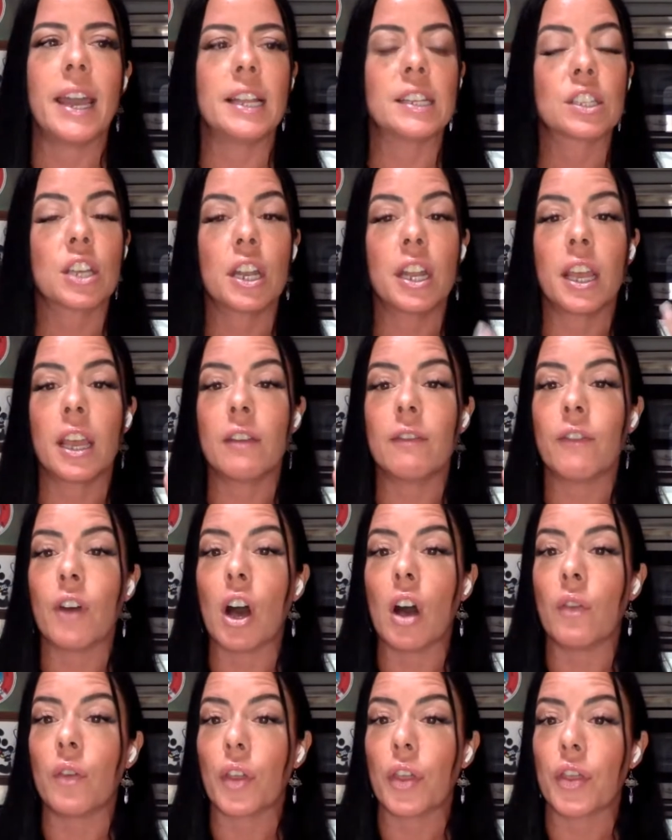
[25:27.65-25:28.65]
And it's going to
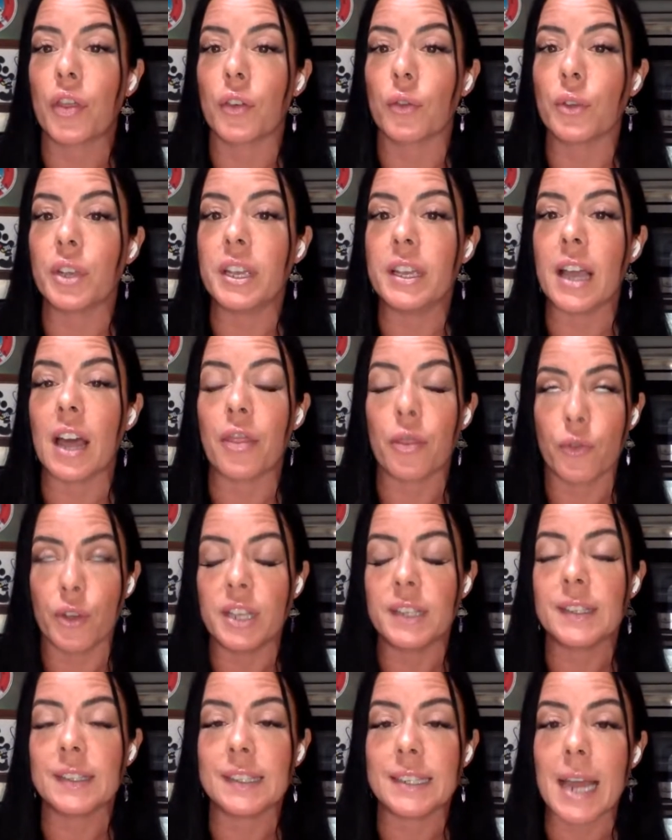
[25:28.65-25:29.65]
involve a
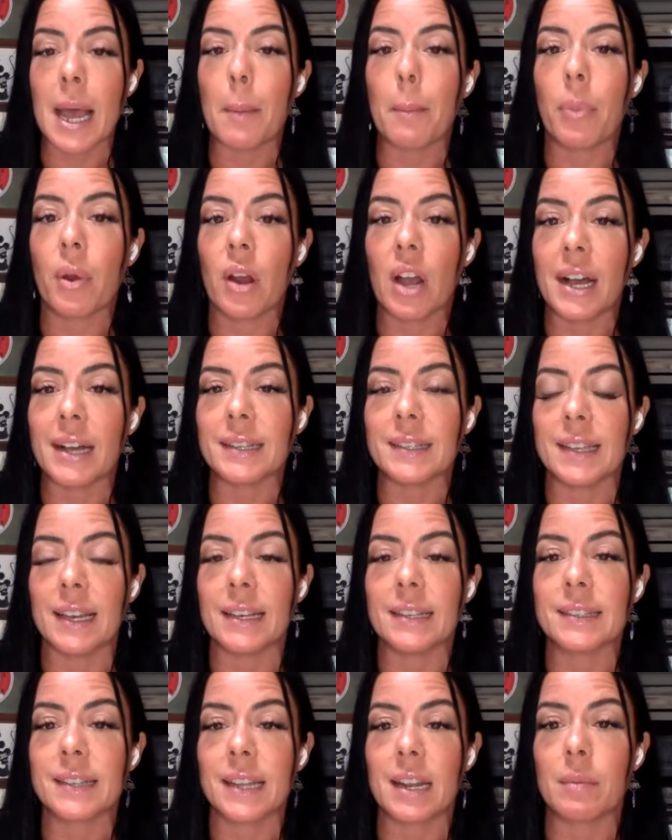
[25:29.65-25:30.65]
three-step
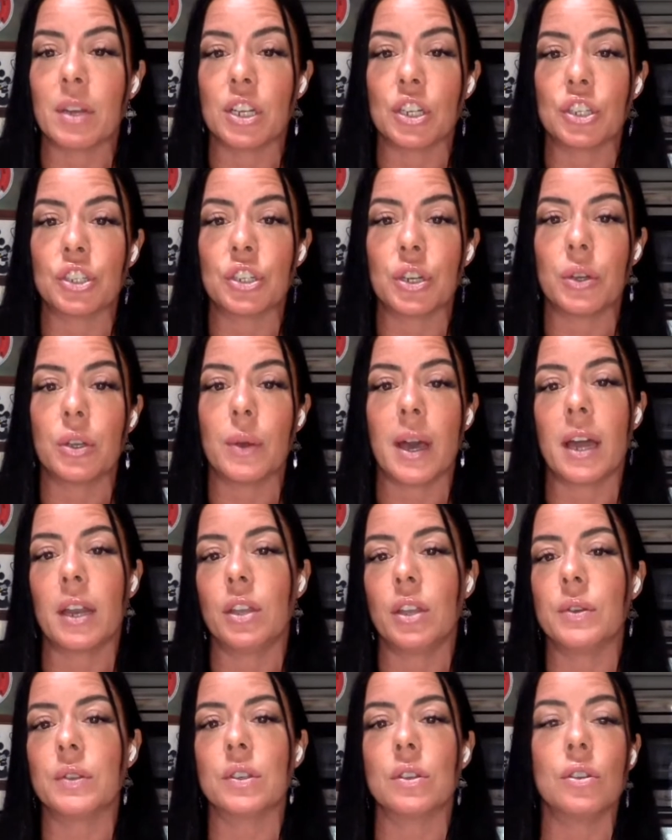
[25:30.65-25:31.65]
process that I'm going to show you
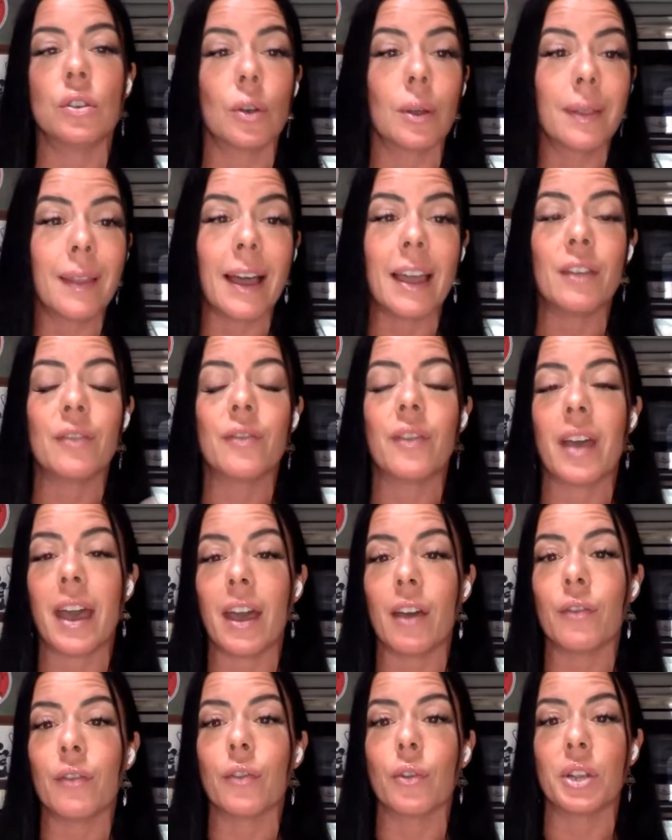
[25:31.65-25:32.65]
how to use in your life
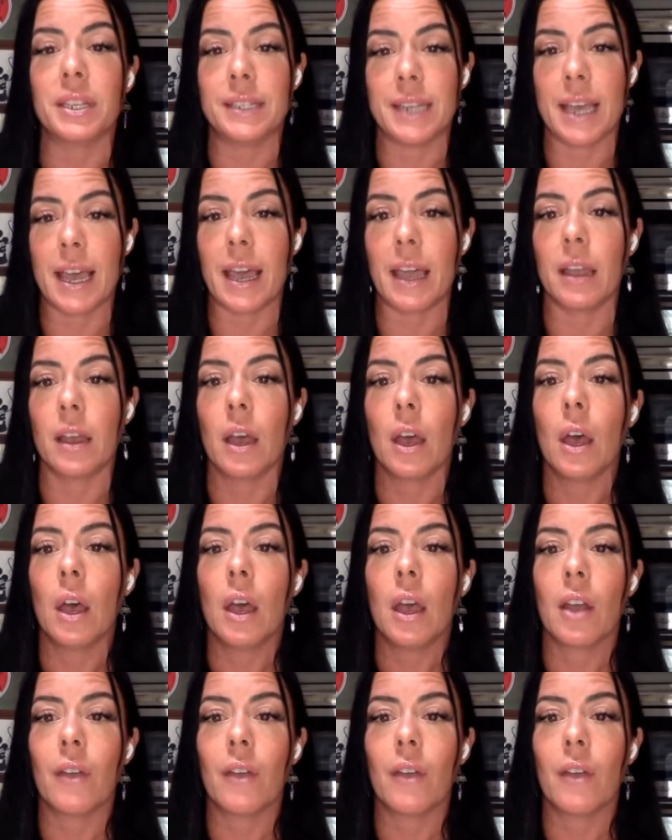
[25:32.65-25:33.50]
every day.